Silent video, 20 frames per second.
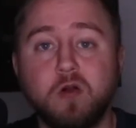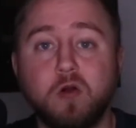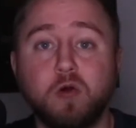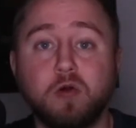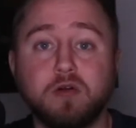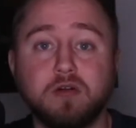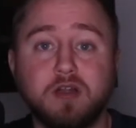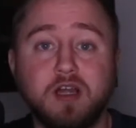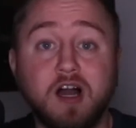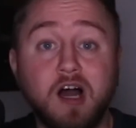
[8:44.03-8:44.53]

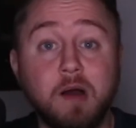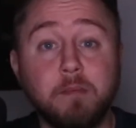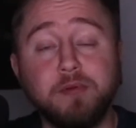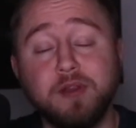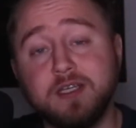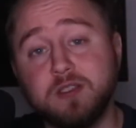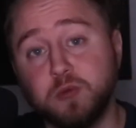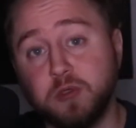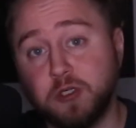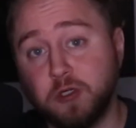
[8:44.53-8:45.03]
or
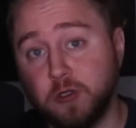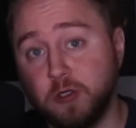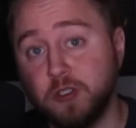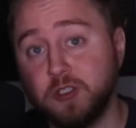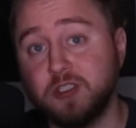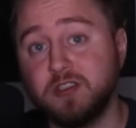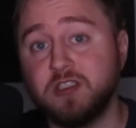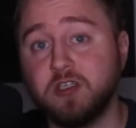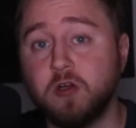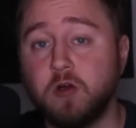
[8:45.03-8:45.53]
complex
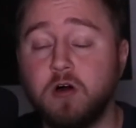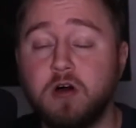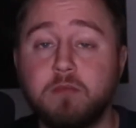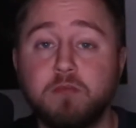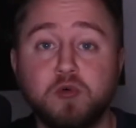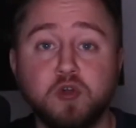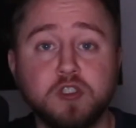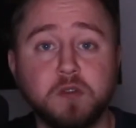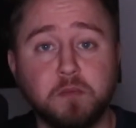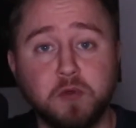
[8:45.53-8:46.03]
recursion to call
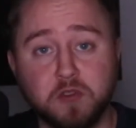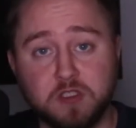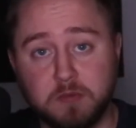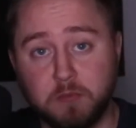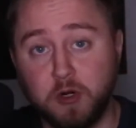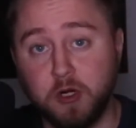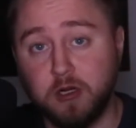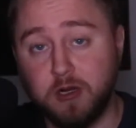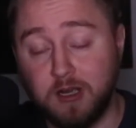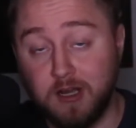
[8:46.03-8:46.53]
multiple
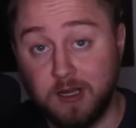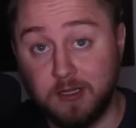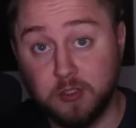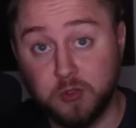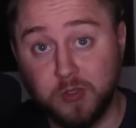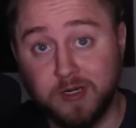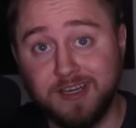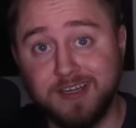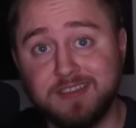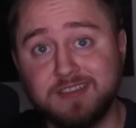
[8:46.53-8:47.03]
smart
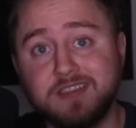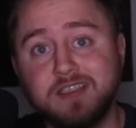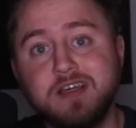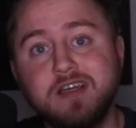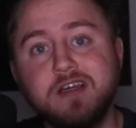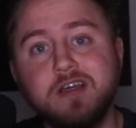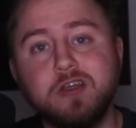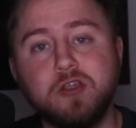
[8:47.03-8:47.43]
contracts,